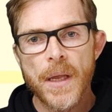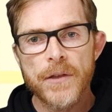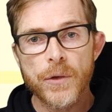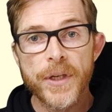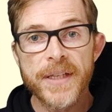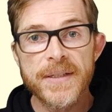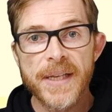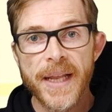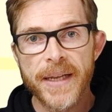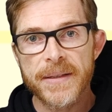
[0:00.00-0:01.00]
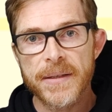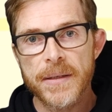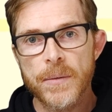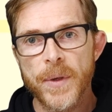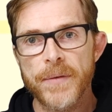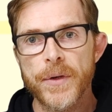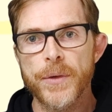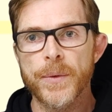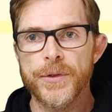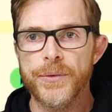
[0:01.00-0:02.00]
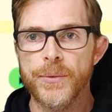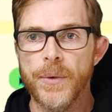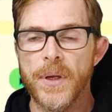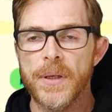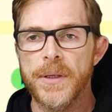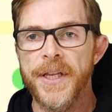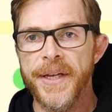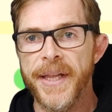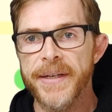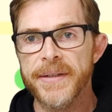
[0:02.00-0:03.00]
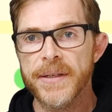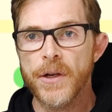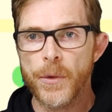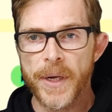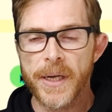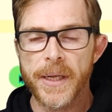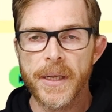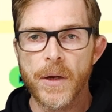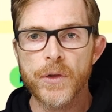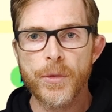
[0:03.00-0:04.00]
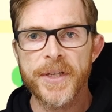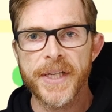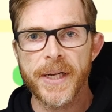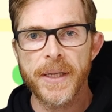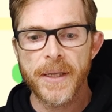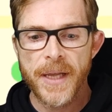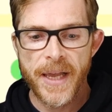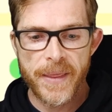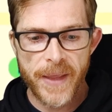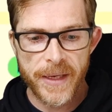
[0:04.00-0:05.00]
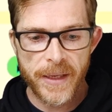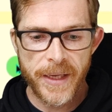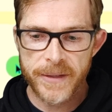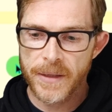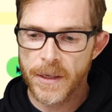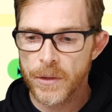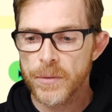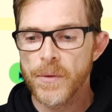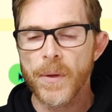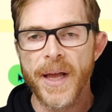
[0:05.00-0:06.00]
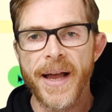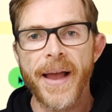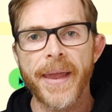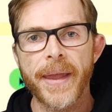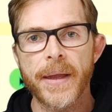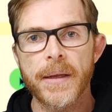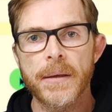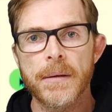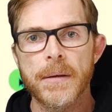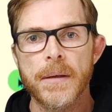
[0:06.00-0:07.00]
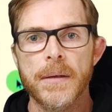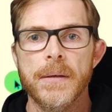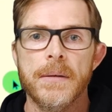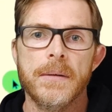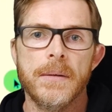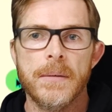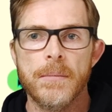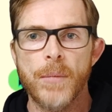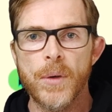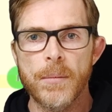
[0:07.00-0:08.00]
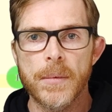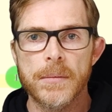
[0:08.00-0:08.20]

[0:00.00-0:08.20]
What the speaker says: So you can select whatever you want to indent correctly, automatically, and then hit the Ctrl+I. Boom!